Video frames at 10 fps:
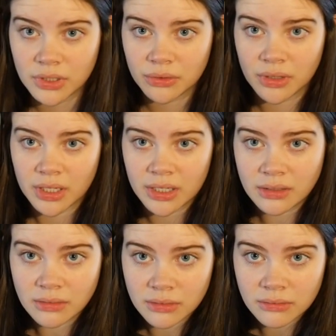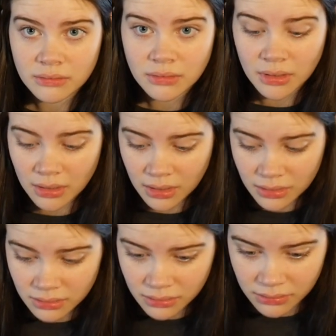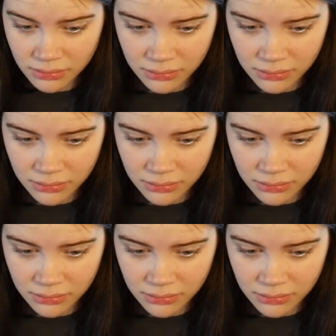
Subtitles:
do this, I guess.